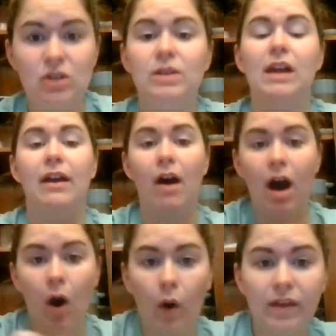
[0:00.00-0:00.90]
You sound out
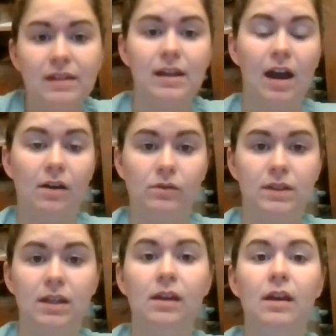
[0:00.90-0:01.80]
all the
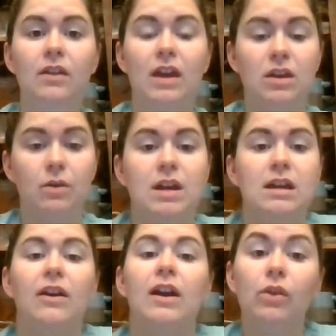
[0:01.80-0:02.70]
sounds that you are
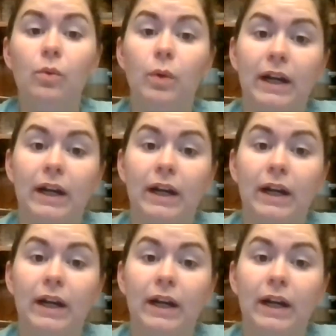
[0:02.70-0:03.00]
hearing in the